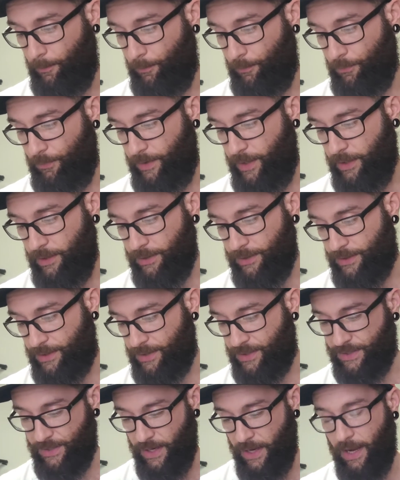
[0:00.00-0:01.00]
Needless to
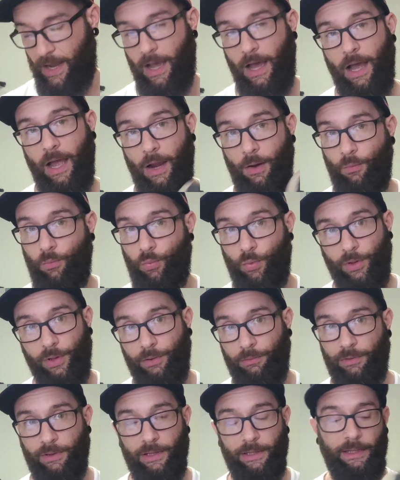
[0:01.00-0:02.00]
say, I
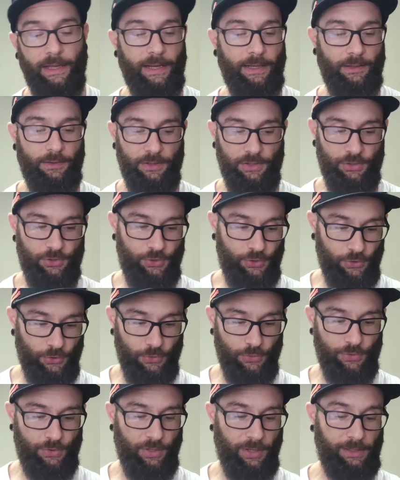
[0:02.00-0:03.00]
really like these
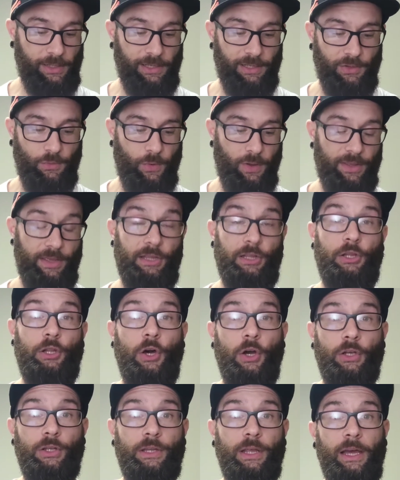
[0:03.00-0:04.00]
shoes. I like the way they
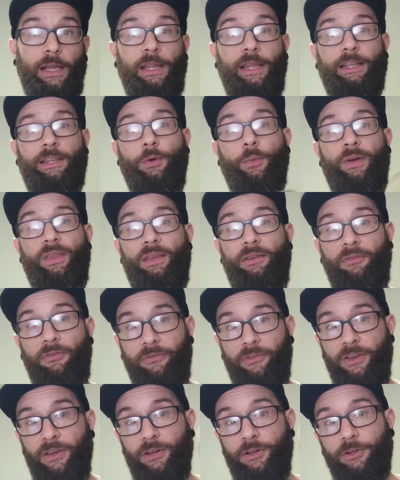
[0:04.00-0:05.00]
looked. I like the way they
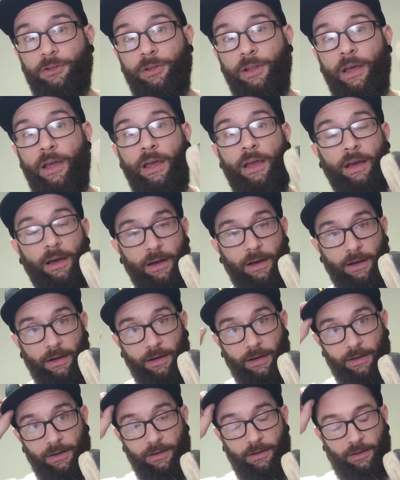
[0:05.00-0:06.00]
feel.
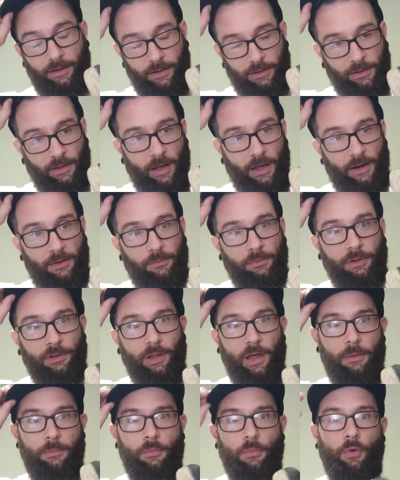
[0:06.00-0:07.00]
A
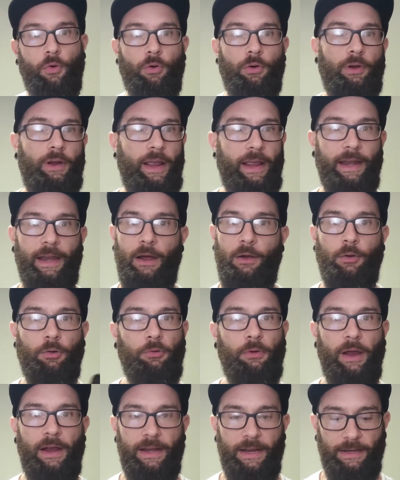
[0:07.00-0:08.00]
lot more 8-hour
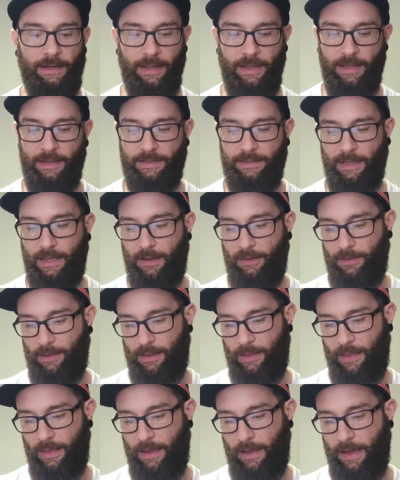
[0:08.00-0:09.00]
riding days that
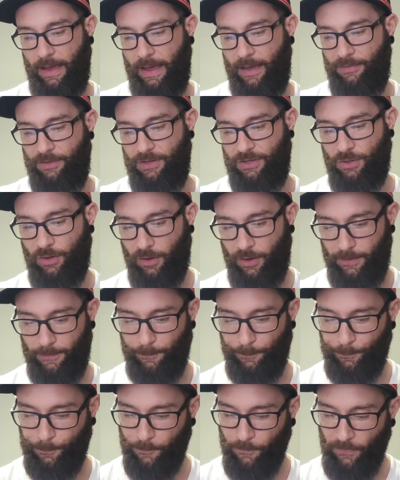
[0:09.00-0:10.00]
I had these on.
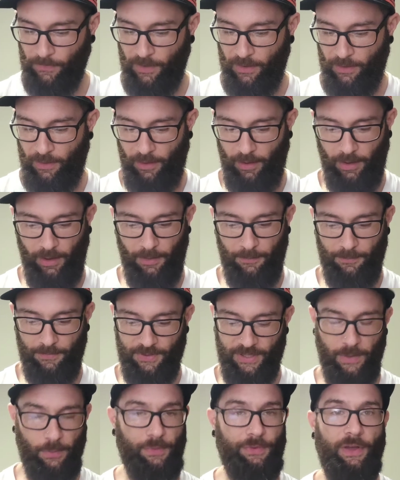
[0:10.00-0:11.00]

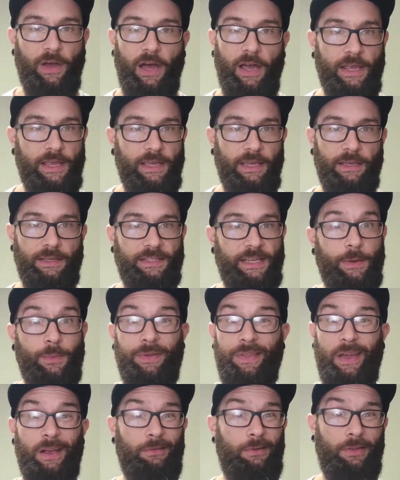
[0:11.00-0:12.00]
Same with the hiking, same
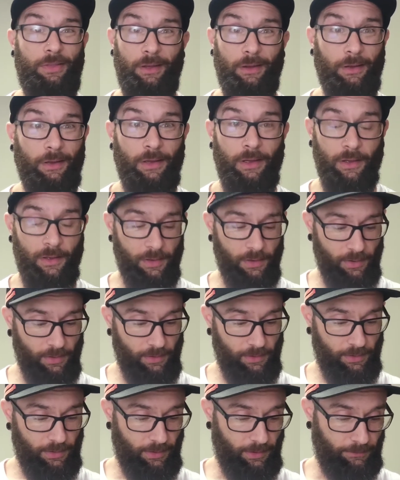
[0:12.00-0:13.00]
with everything.
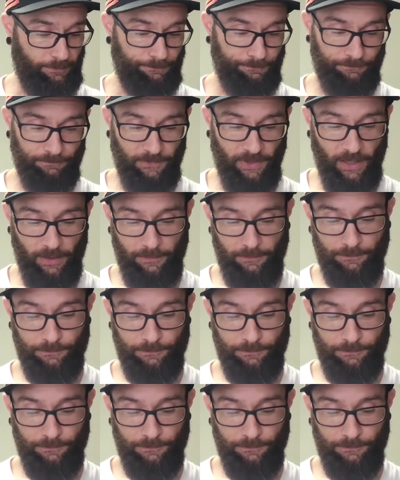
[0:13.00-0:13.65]
Yeah,